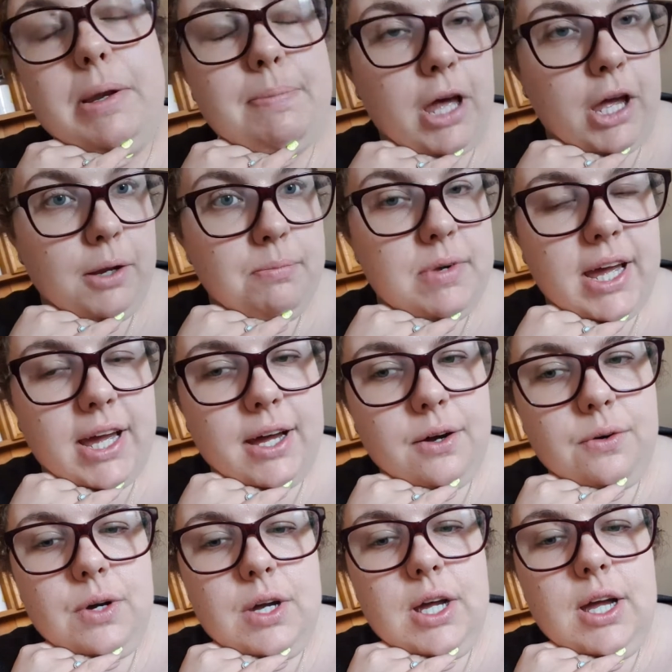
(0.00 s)
I'm home
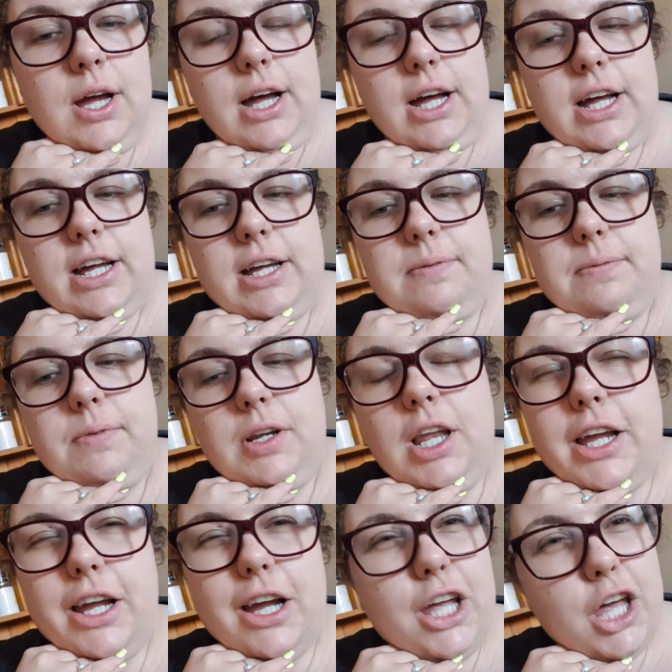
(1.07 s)
now.
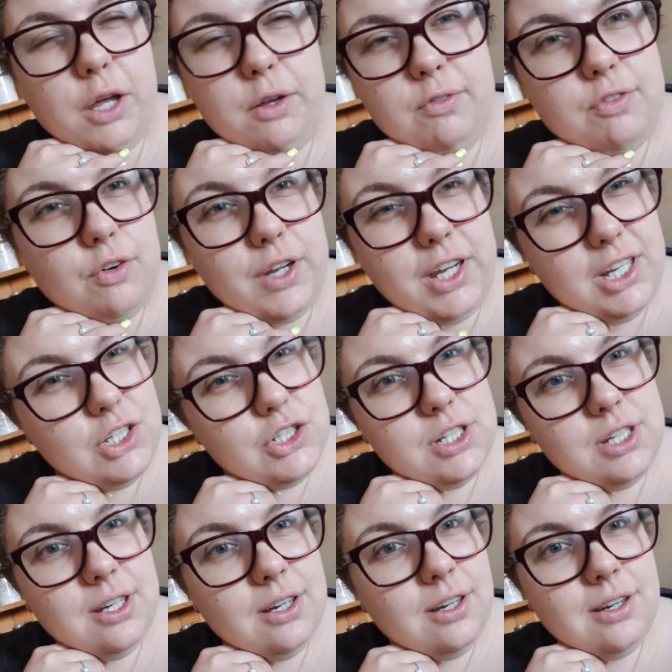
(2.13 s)
Like I hope for each
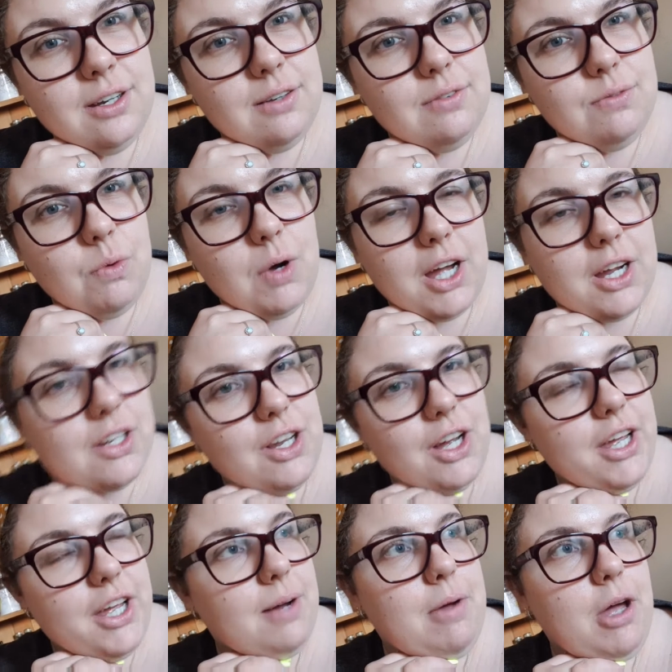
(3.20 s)
work
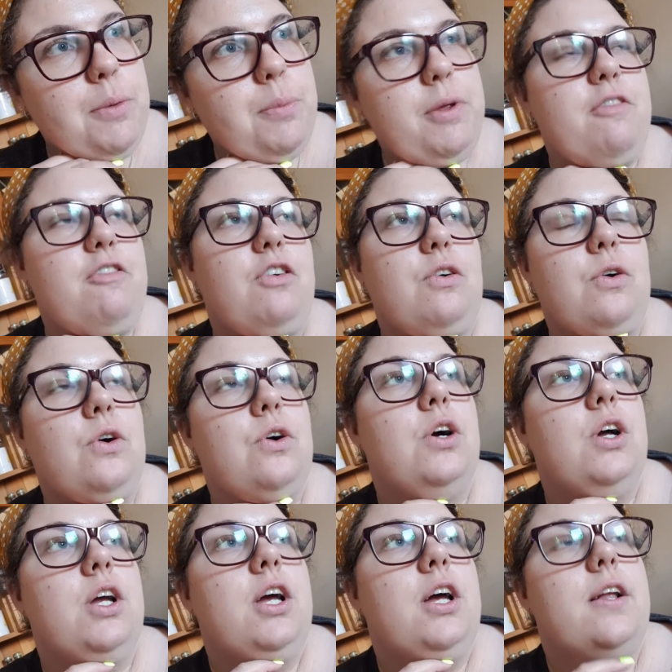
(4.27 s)
night, I'm hoping for
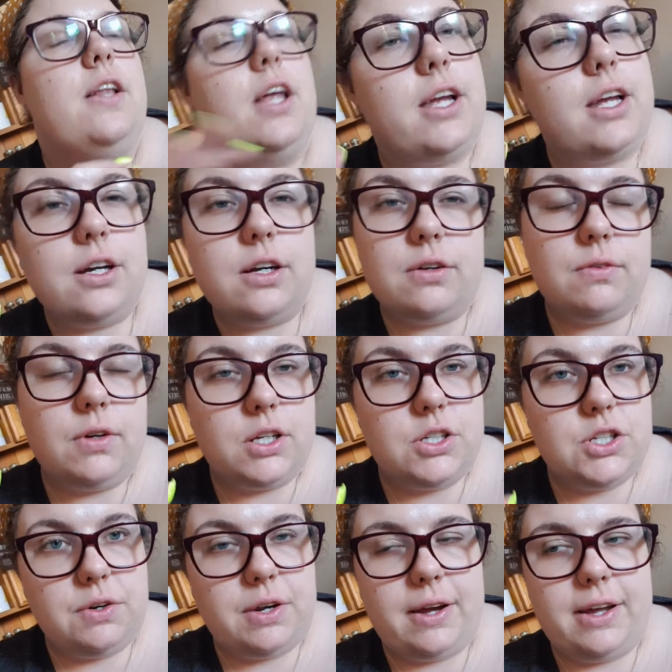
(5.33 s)
like a
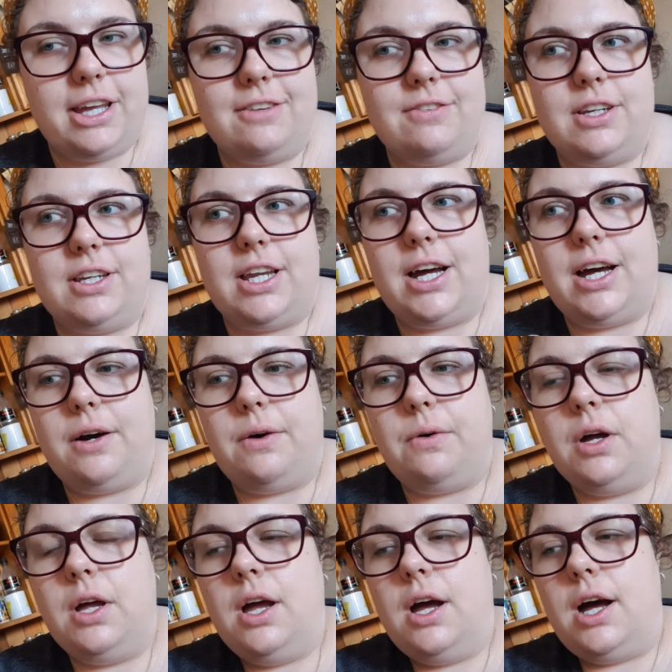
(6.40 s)
chilled out evening now.
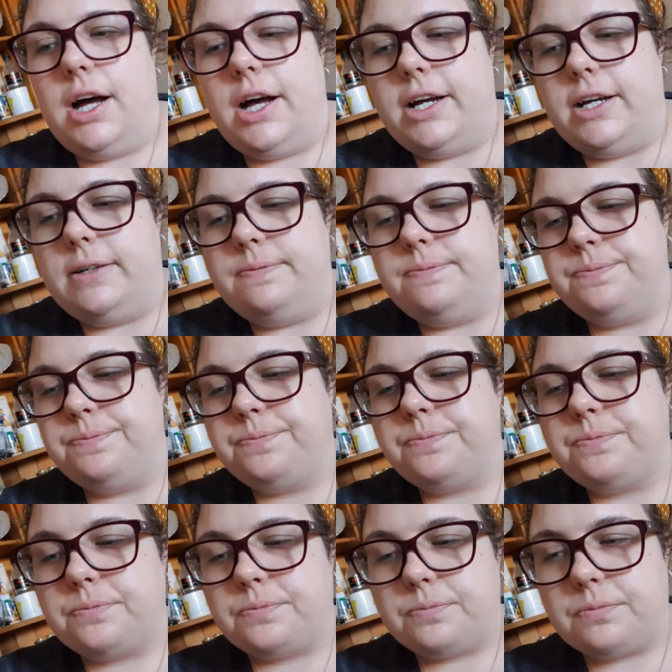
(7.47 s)

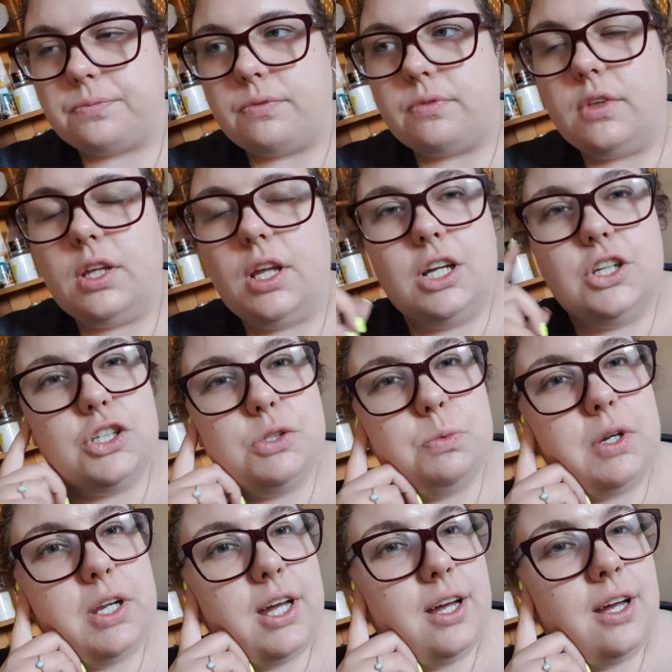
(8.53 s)
I just
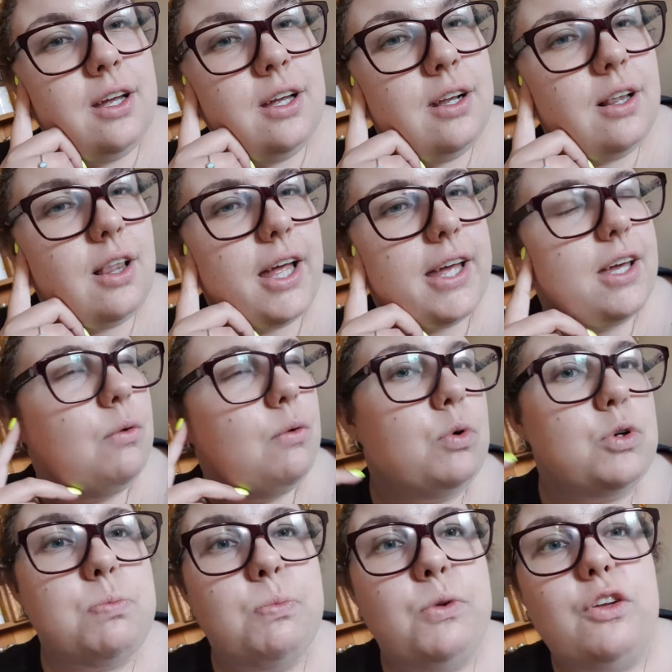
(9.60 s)
want to like
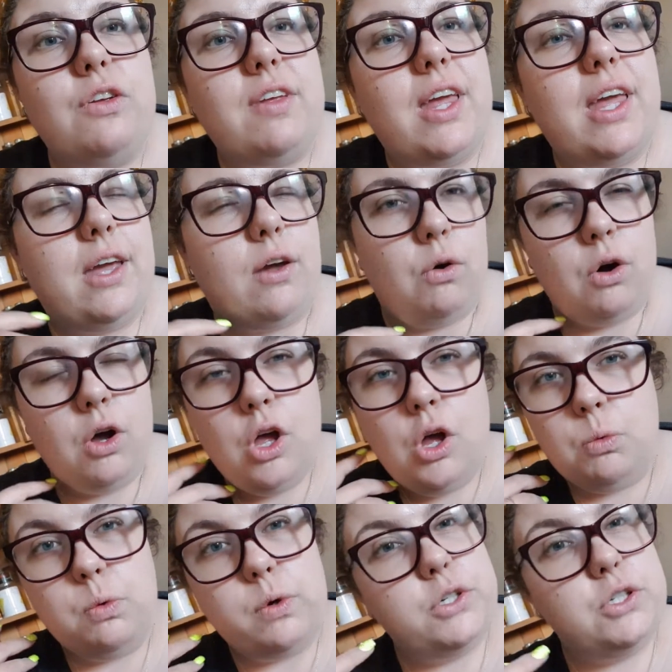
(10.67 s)
watch a movie or
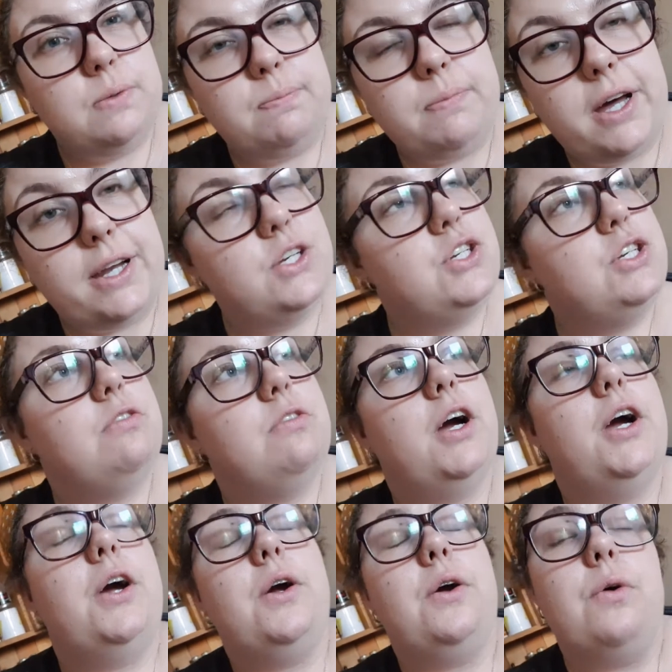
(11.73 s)
watch some Murder, She
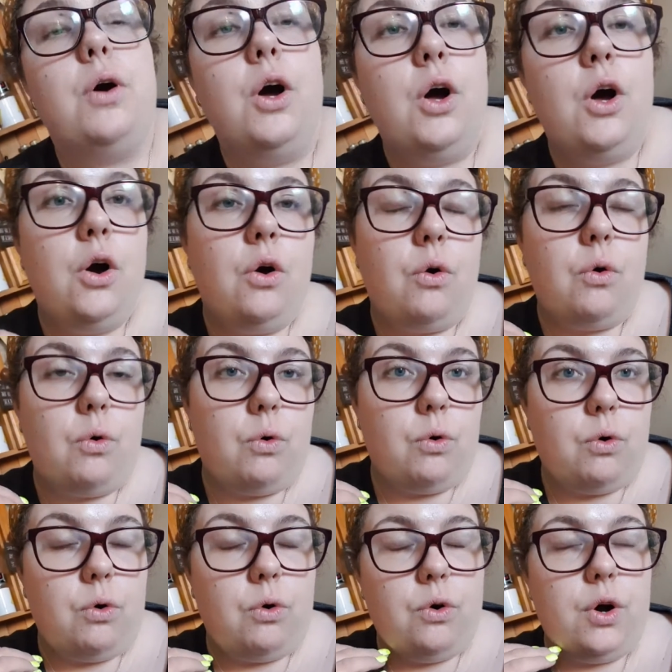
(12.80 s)
Wrote,
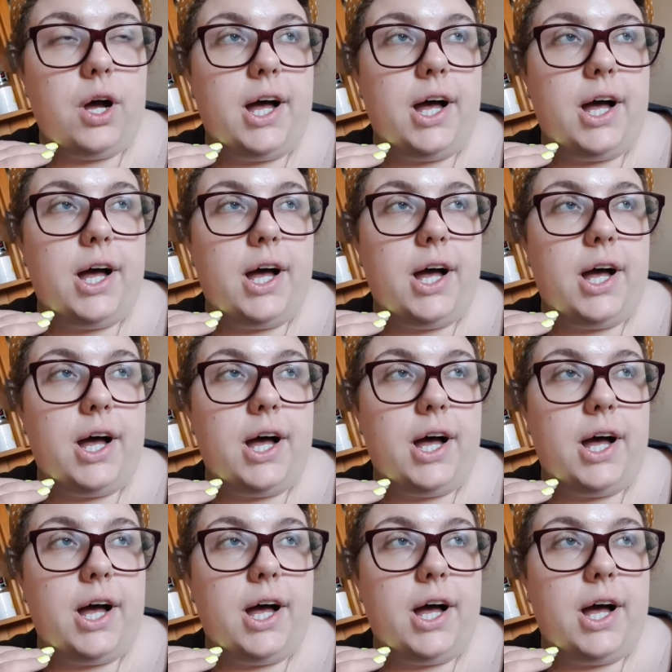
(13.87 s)
or